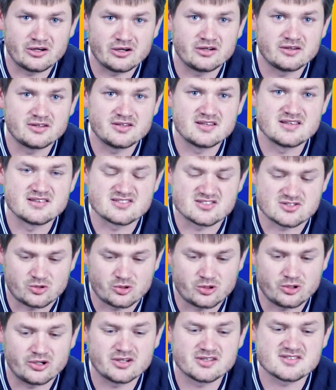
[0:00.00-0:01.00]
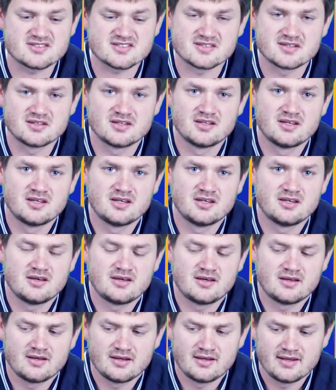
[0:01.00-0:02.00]
there is tourists.
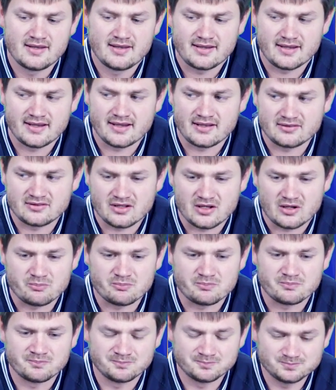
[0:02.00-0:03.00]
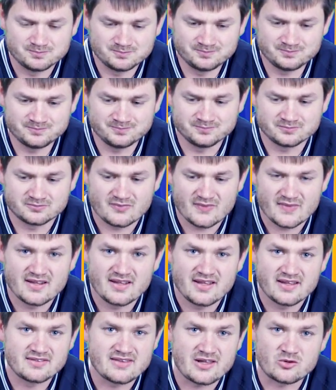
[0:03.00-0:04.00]
And
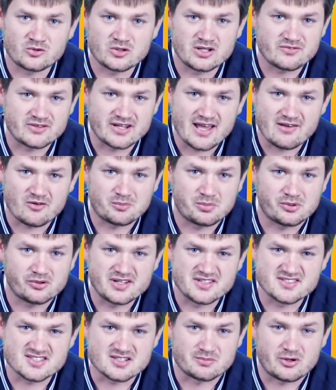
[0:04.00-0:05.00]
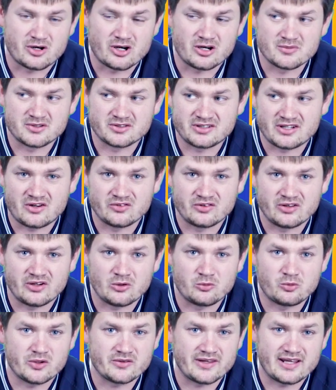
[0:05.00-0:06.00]
they don't even have a police department down
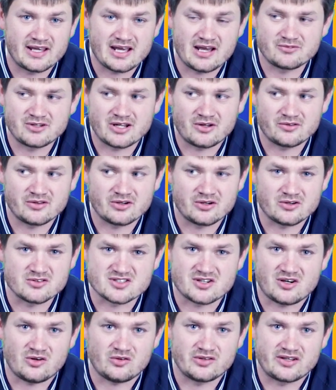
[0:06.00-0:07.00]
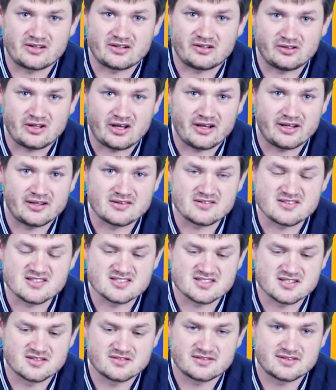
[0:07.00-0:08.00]
there. What they have down there is called an
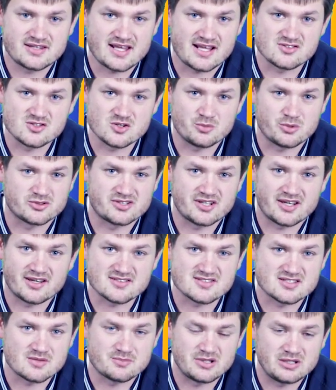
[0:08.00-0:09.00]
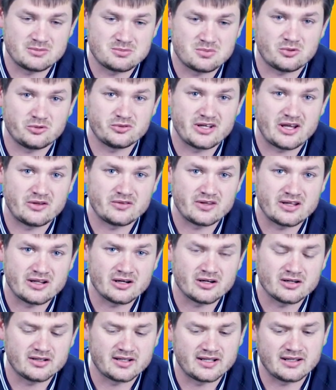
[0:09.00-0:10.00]
alliance. That's who protects the people down
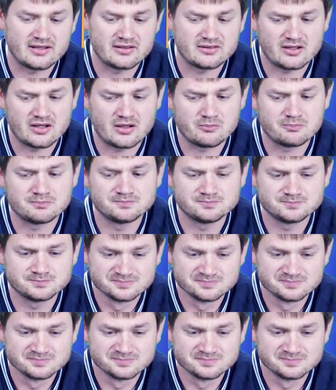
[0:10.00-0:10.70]
there. And